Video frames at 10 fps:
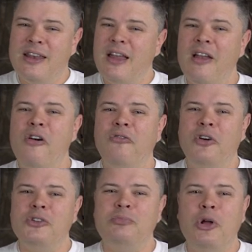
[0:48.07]
Not all
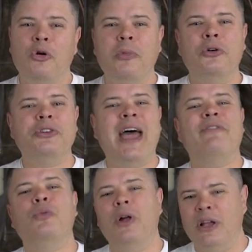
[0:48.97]
furnace blower motors
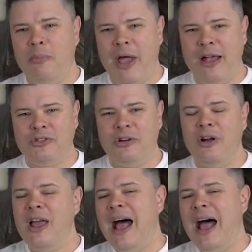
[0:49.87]
have a run capacitor.